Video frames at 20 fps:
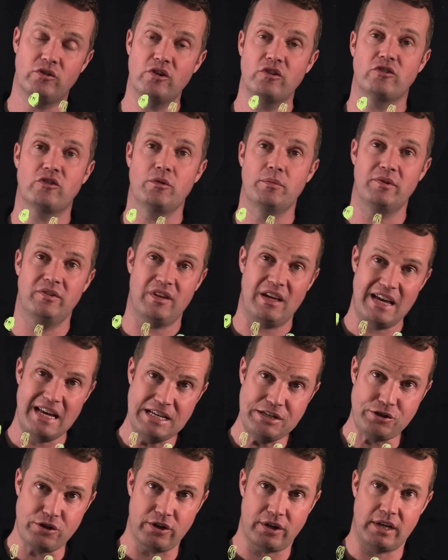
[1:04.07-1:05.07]
system is
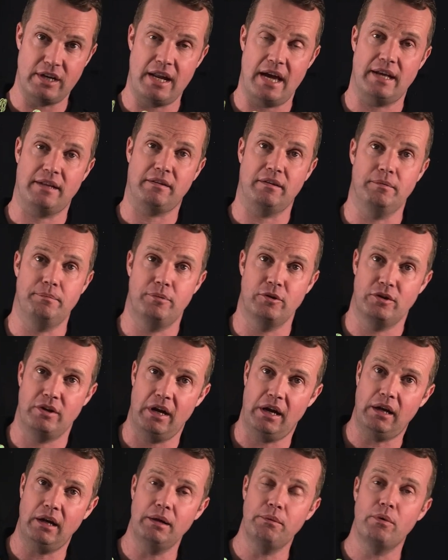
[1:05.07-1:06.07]
interconnected,
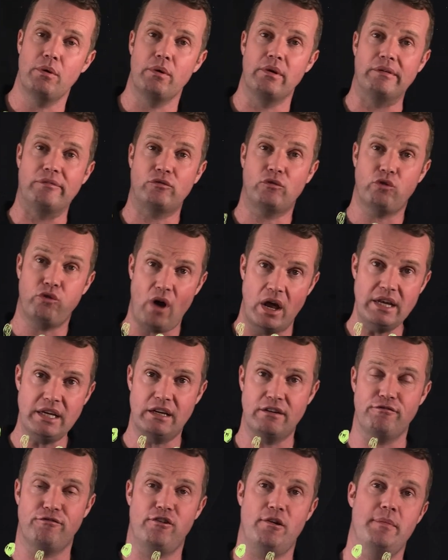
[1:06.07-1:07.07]
particularly where we have
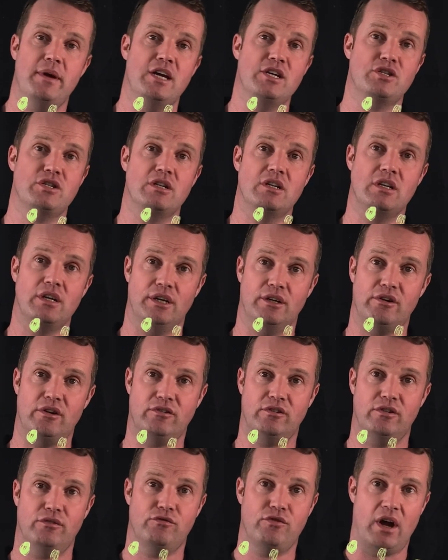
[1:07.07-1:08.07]
chronic inflammation in the
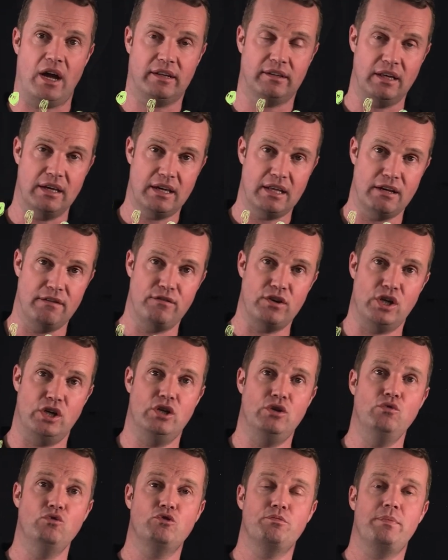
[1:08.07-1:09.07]
digestive tract, it can have a
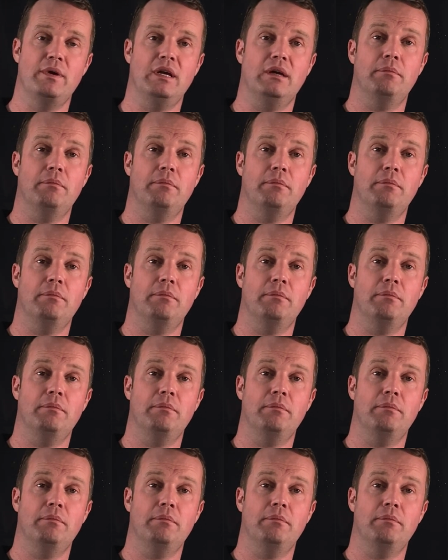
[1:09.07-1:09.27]
huge